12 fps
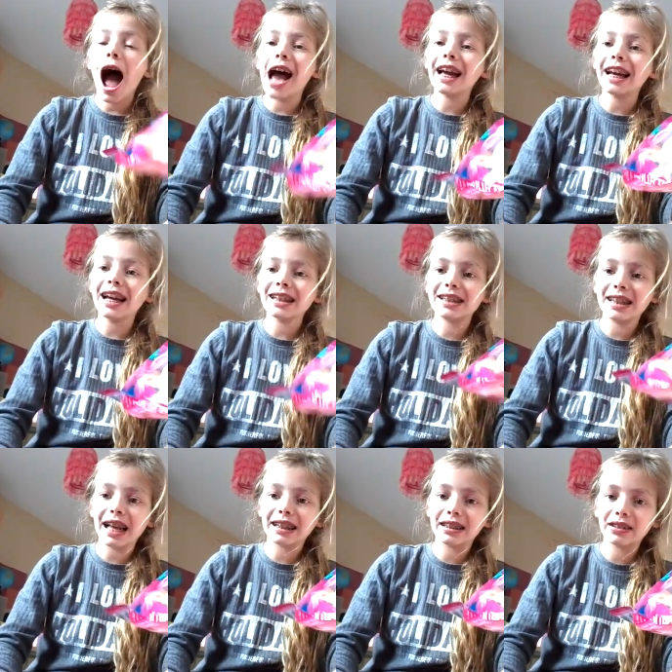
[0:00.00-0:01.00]
I gotta
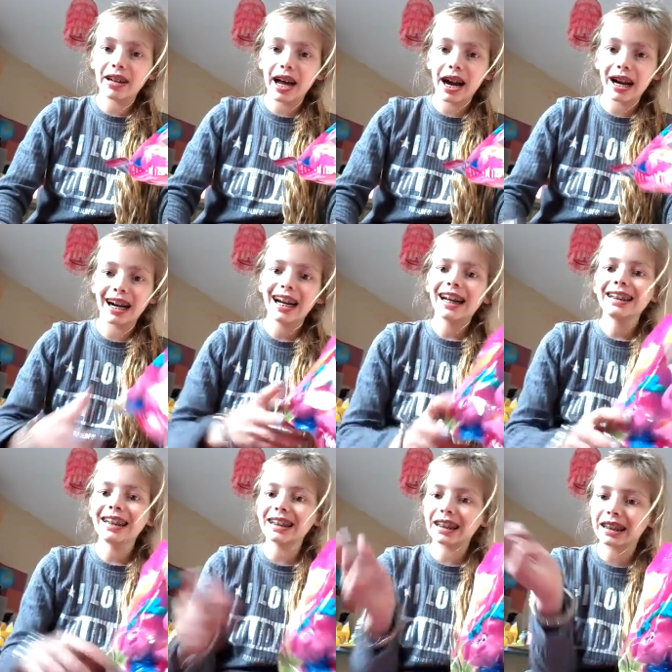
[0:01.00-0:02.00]
said to her,
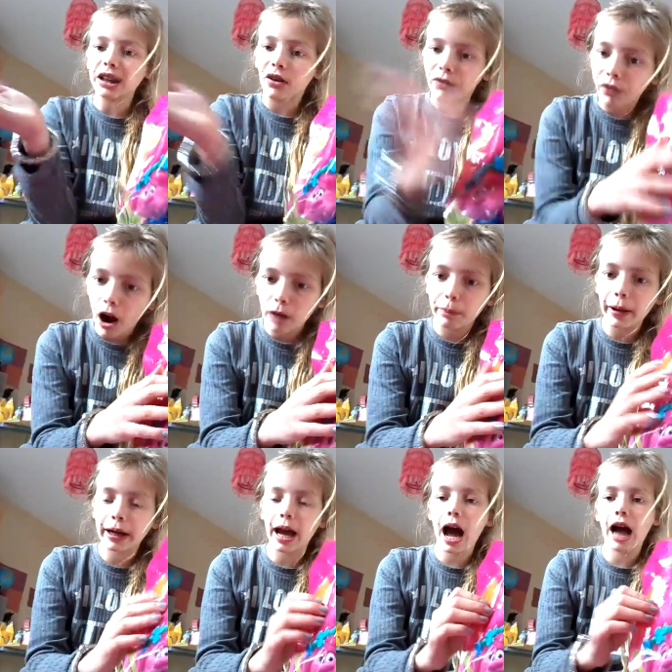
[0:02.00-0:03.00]
this is the wrong
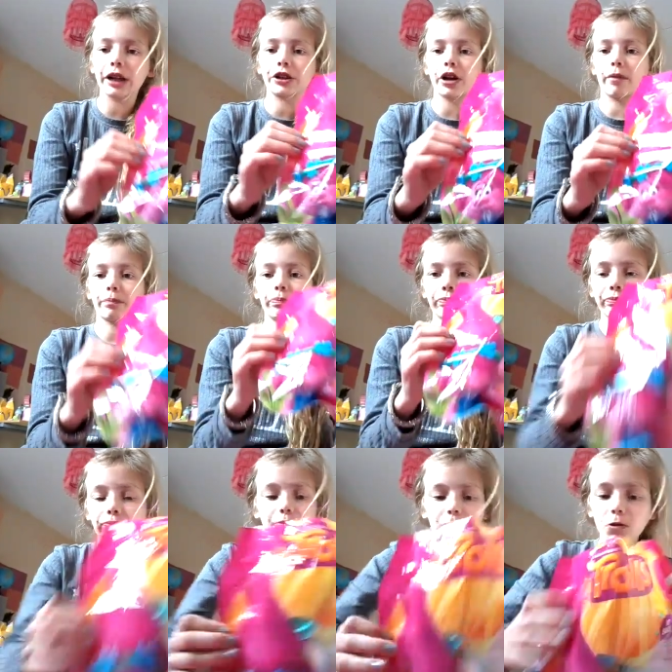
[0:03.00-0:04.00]
package.
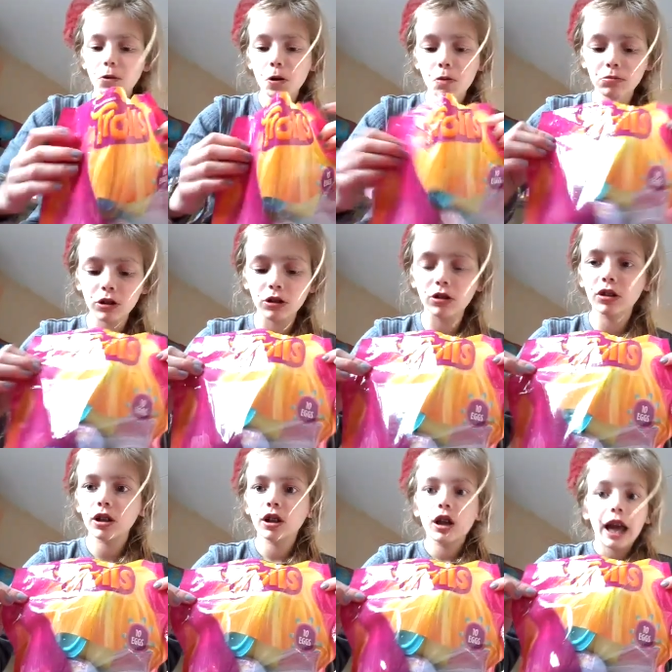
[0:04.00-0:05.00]
No,
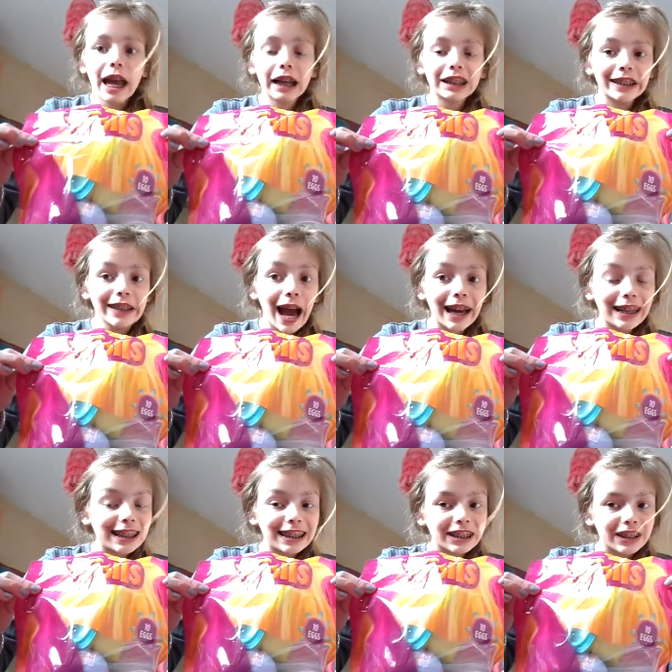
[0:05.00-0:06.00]
it's not
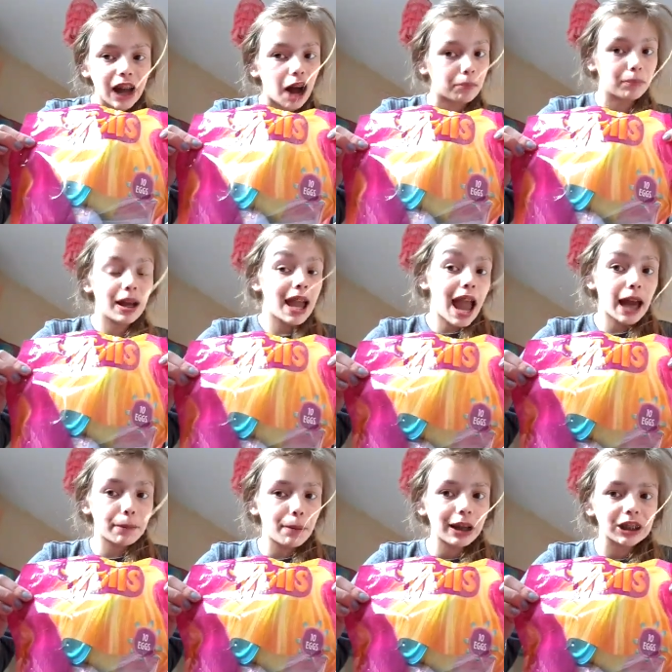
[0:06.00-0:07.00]
clear slime. And
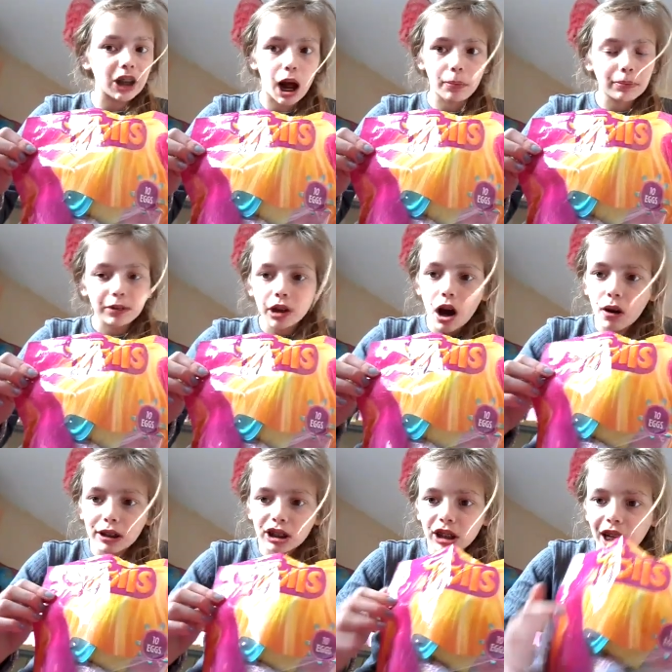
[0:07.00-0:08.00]
a butter slime, no,
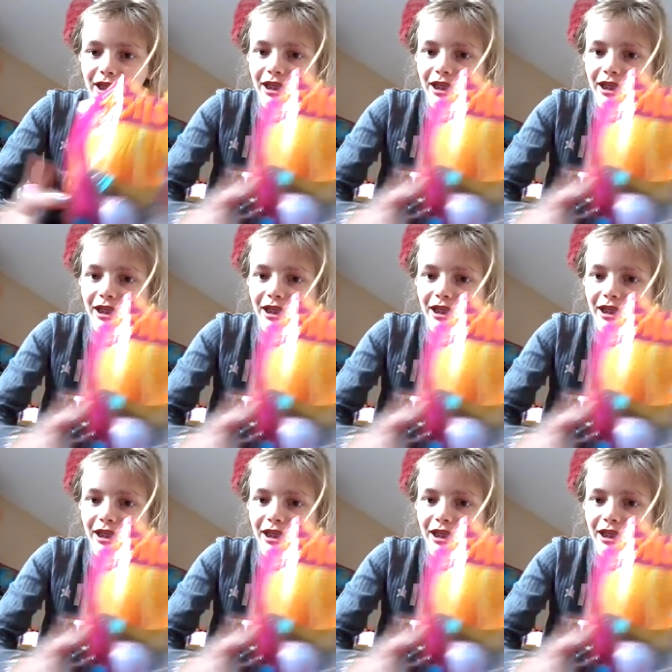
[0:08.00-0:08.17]
it's not